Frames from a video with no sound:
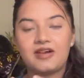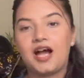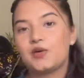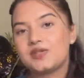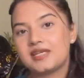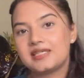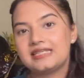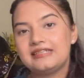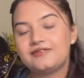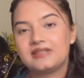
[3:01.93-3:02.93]

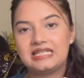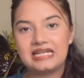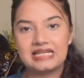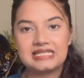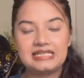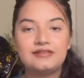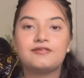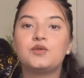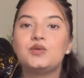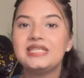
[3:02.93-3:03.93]
Akkusativ, Dativ
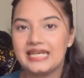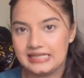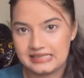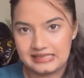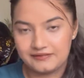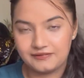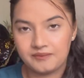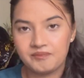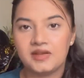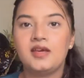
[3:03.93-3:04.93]
und Genitiv.
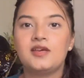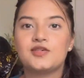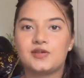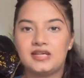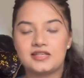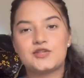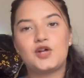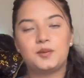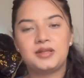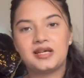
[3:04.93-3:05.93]
So that is
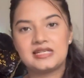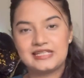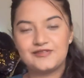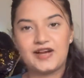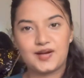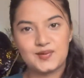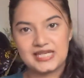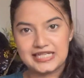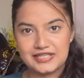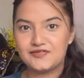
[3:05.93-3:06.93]
nominative,
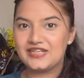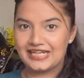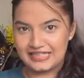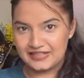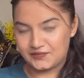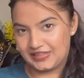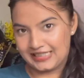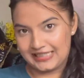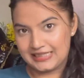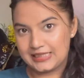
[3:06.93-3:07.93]
accusative, dative and
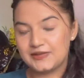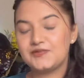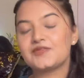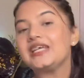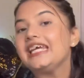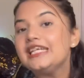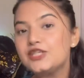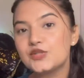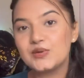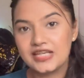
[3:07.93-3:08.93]
genitive. In
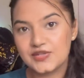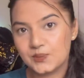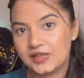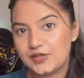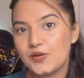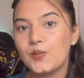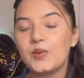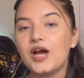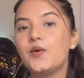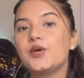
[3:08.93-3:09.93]
today's video, we
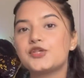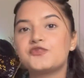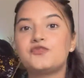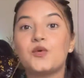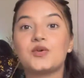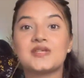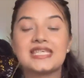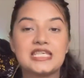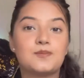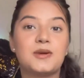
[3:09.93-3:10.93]
are going to focus
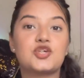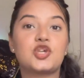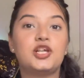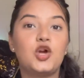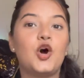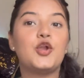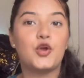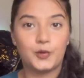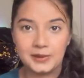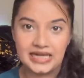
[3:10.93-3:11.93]
especially on
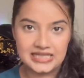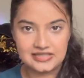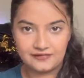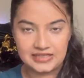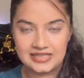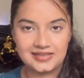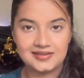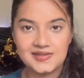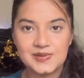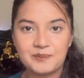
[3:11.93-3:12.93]
nominative
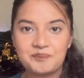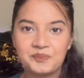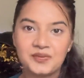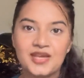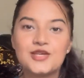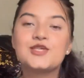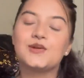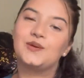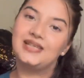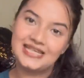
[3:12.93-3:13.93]
articles.
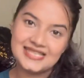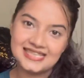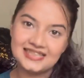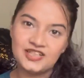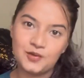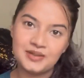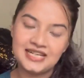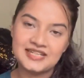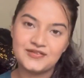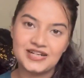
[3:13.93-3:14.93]
So let's see the
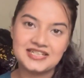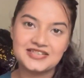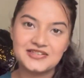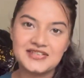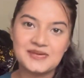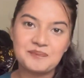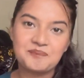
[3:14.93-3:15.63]
nominative articles.